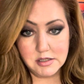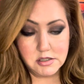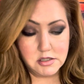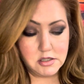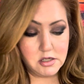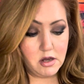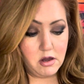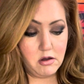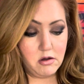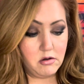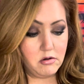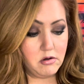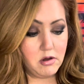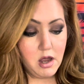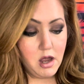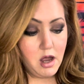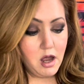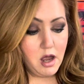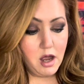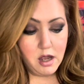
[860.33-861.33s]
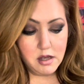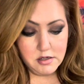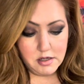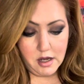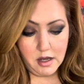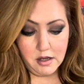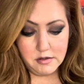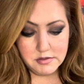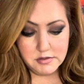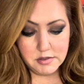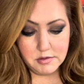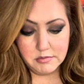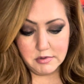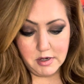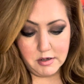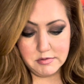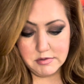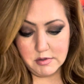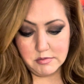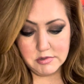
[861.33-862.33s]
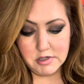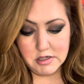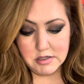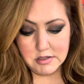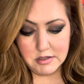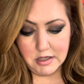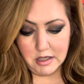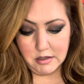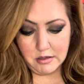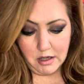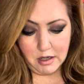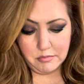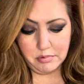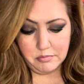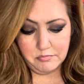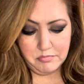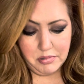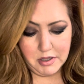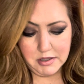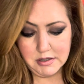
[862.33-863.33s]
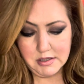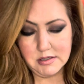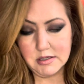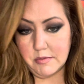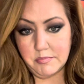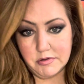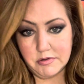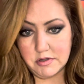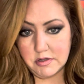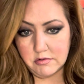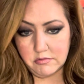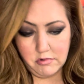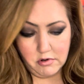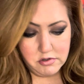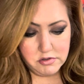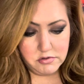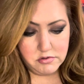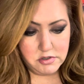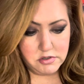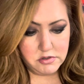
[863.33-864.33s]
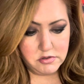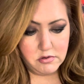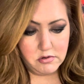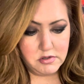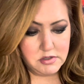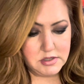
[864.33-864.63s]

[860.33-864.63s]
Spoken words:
So sometimes I can pick this up at the grocery store.